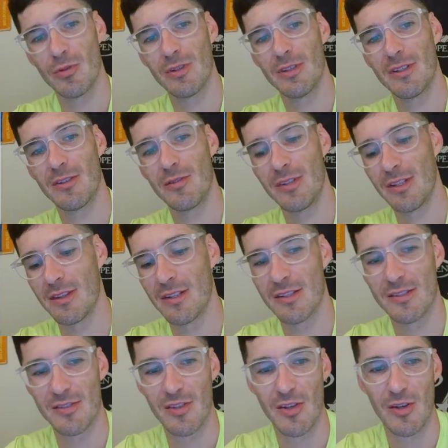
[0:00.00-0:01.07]
Oh, I don't like
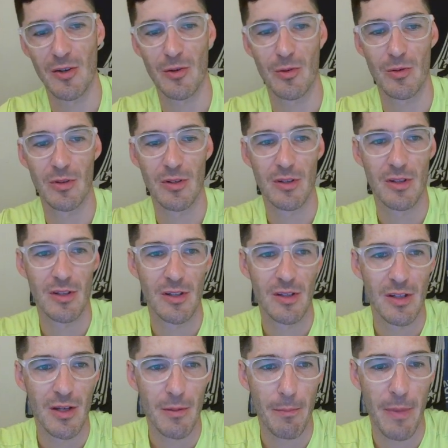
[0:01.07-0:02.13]
this though.
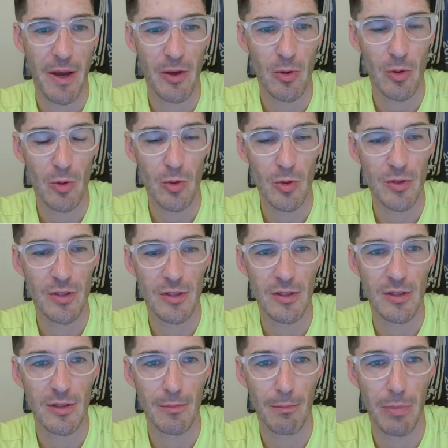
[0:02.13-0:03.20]
My old
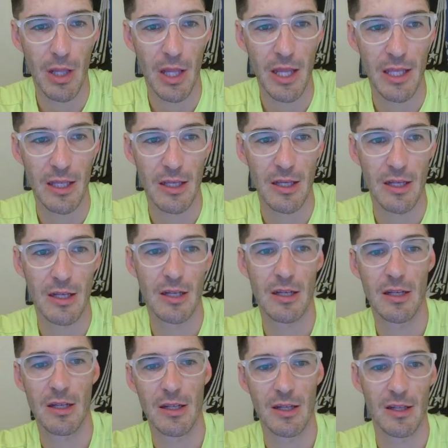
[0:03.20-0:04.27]
blank.
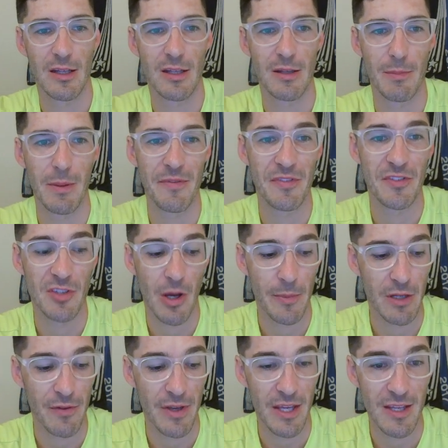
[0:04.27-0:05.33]
Maybe if it's
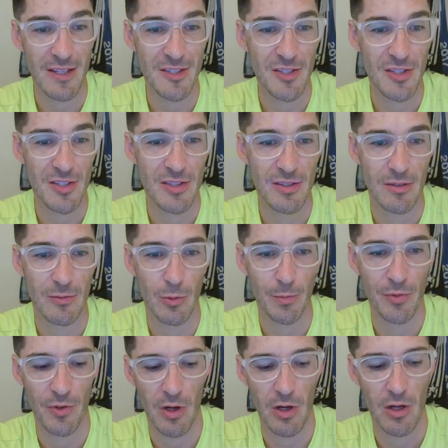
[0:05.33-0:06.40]
coming of age.
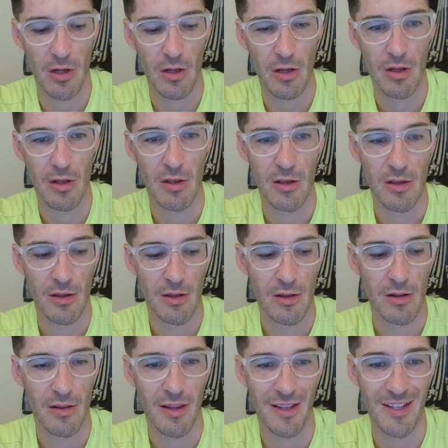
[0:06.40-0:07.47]
Whoops, sorry.
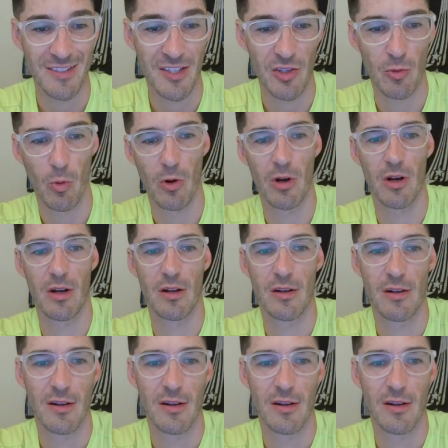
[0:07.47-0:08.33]
I guess that could work.